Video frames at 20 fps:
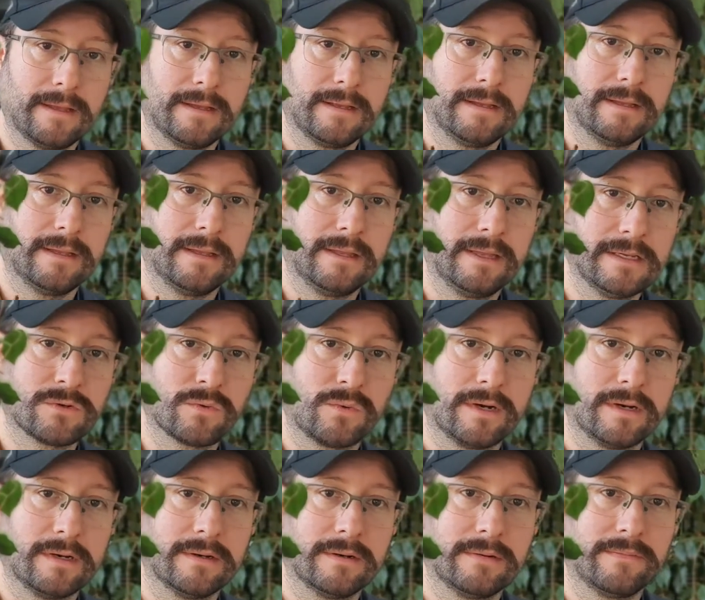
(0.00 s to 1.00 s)
this
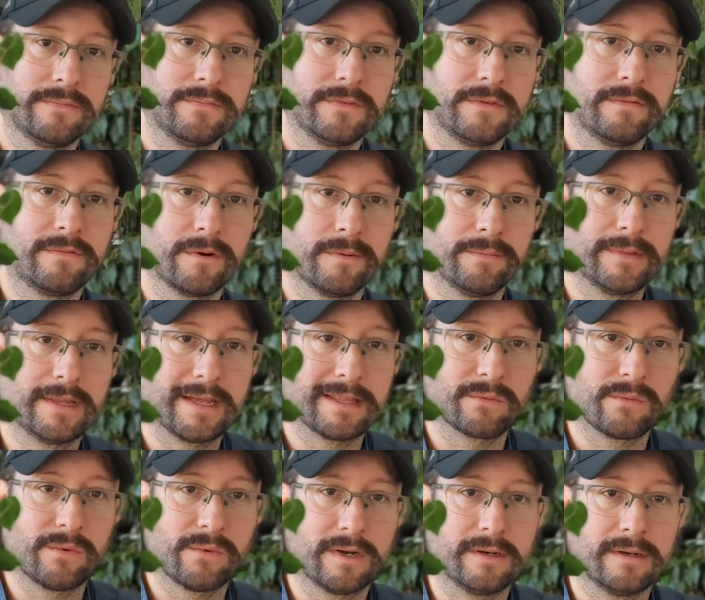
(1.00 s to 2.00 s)
one from that
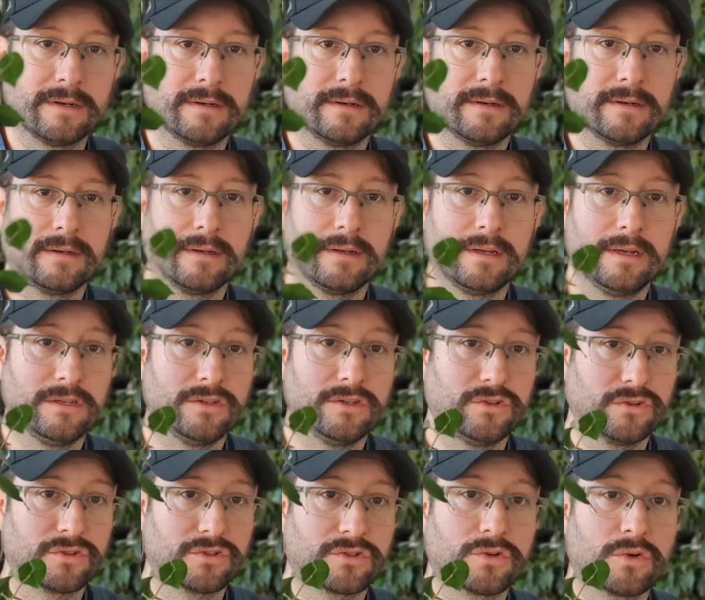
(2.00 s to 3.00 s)
one in
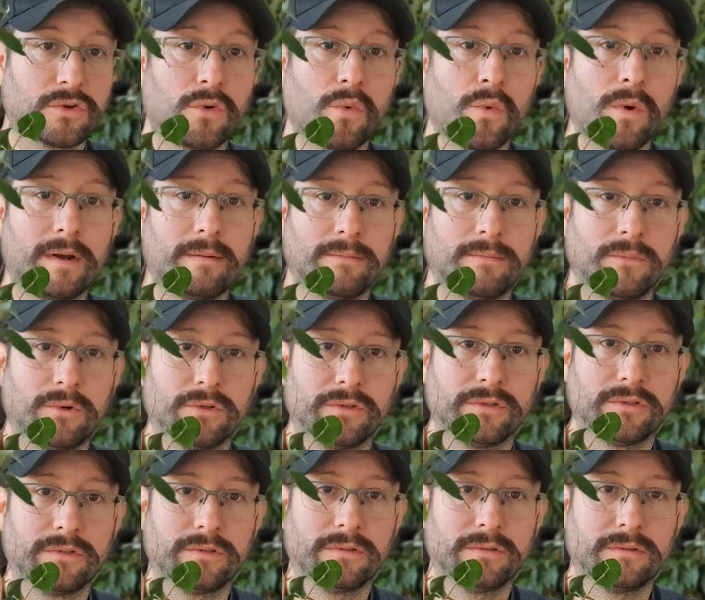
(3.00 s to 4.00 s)
just 1
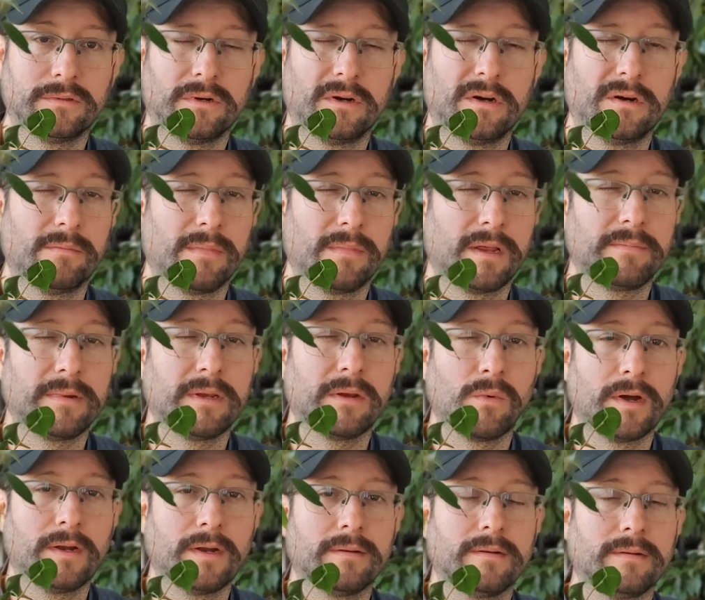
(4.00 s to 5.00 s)
month, or maybe
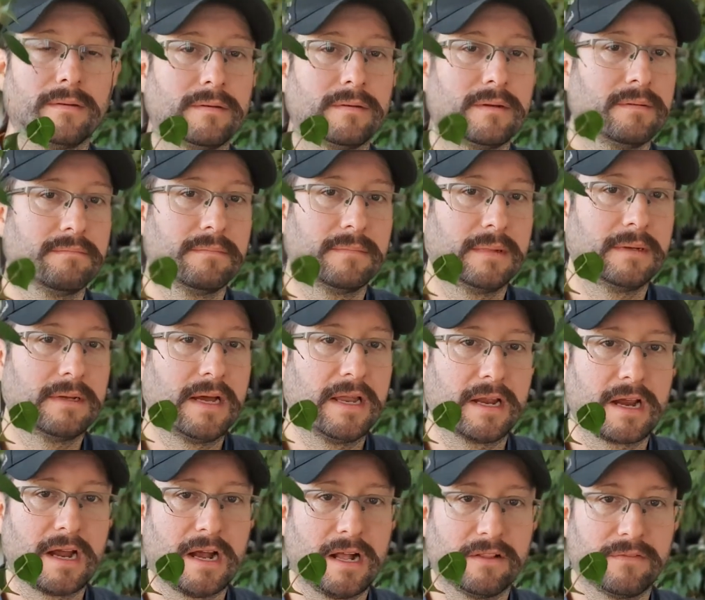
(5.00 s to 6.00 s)

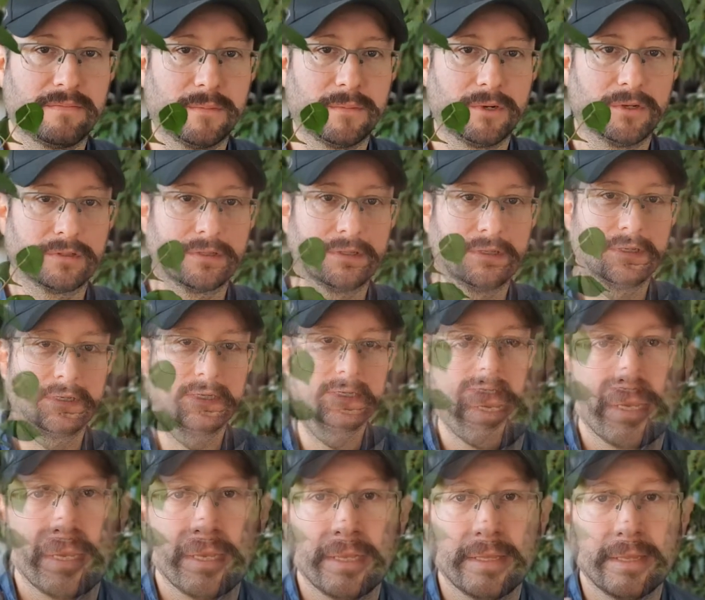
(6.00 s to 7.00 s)
1.5 months.
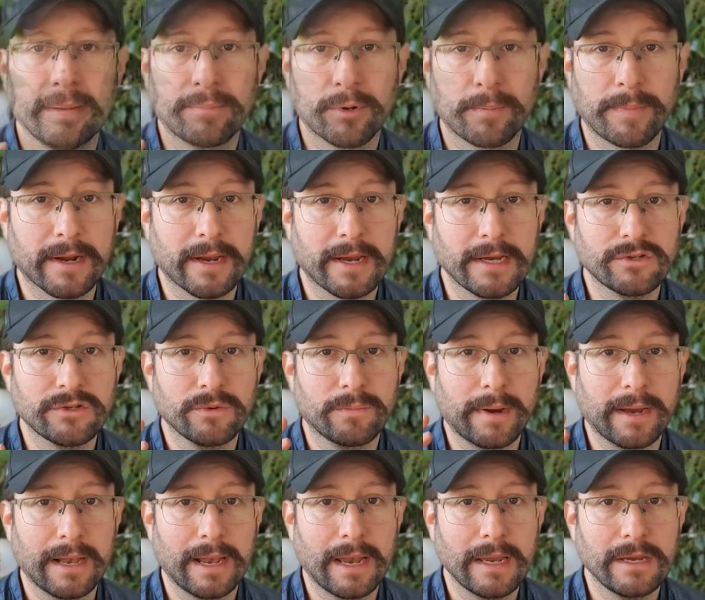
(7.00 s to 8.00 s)
The propagation
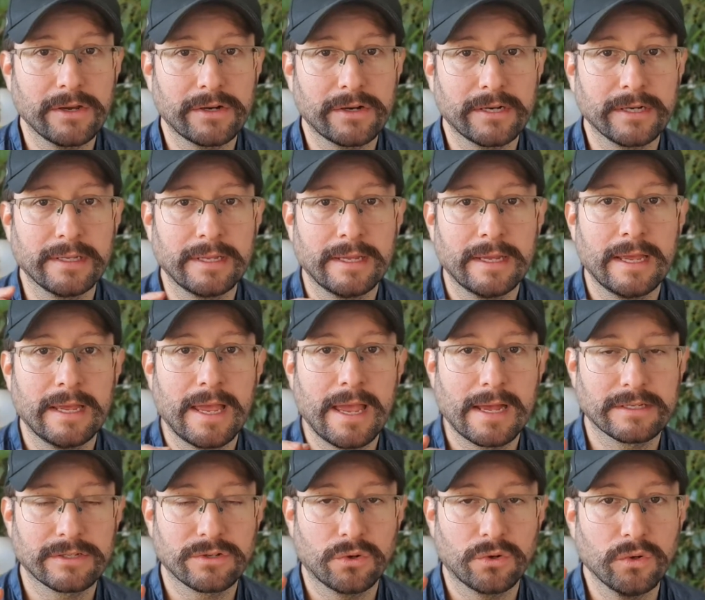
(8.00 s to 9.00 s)
by layering
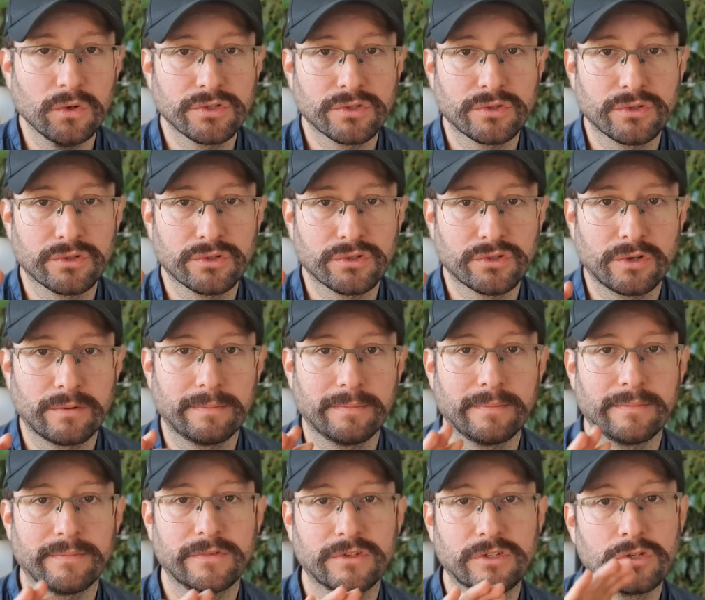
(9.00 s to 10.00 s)
has also some
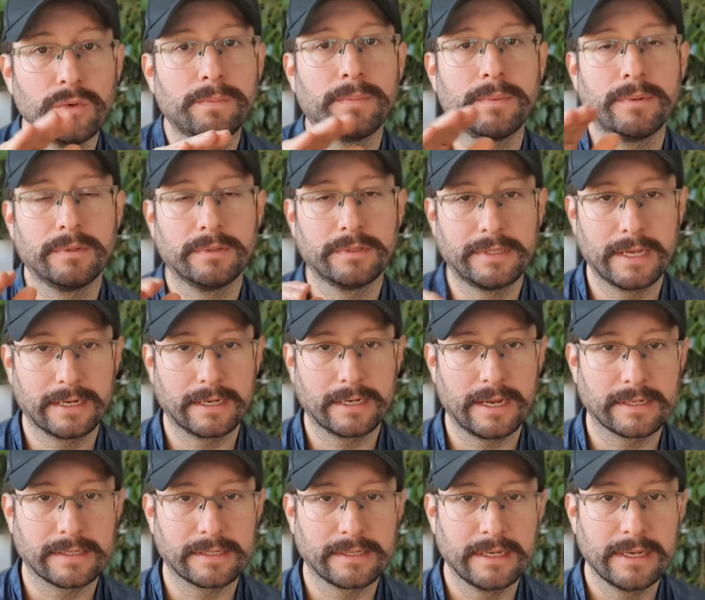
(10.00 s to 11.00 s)

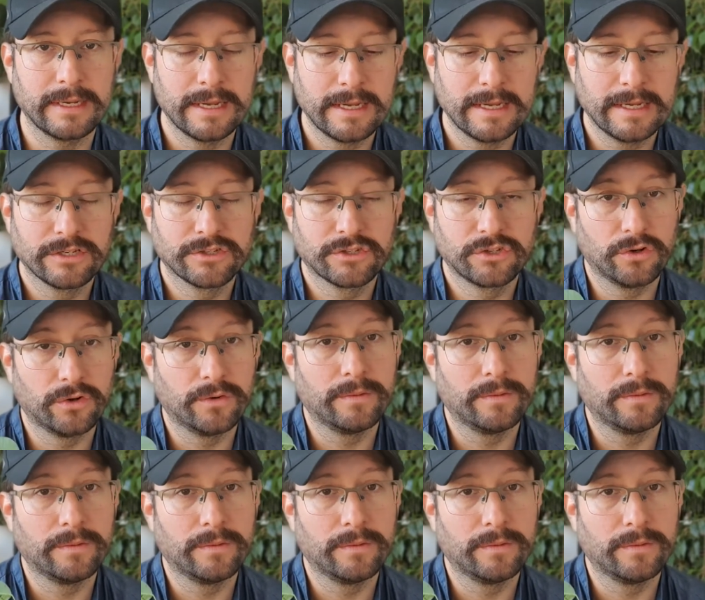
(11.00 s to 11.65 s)
sub-techniques. So